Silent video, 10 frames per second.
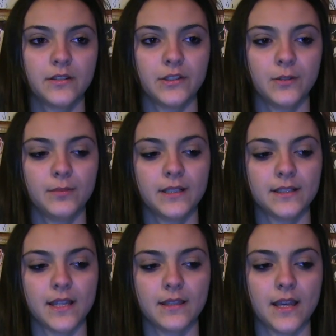stupid to
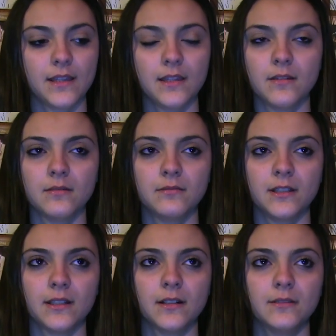say thank you,
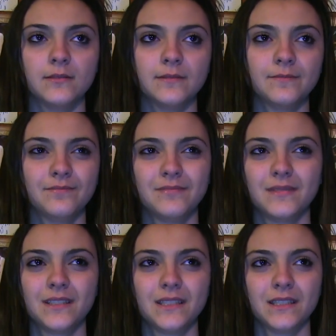you know,
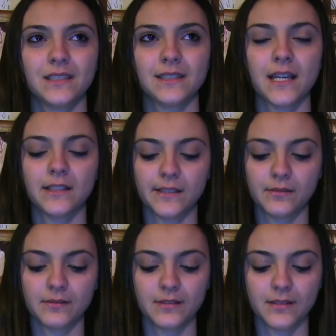because
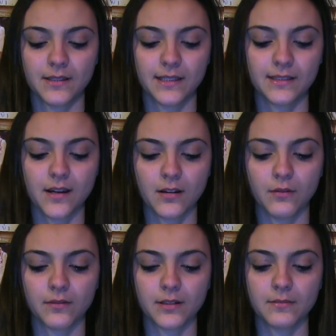it's not
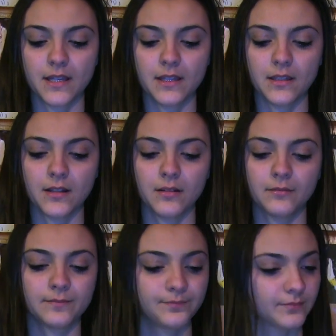over to me, you know.